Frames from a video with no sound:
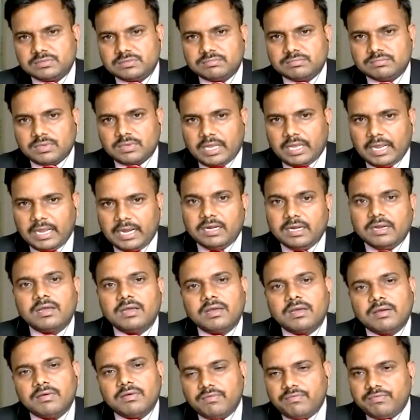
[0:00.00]
and
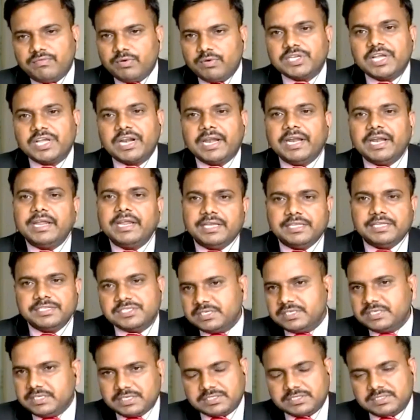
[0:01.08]
future ready
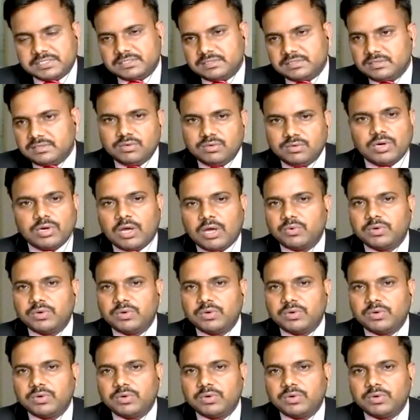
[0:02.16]
engineers, no doubt.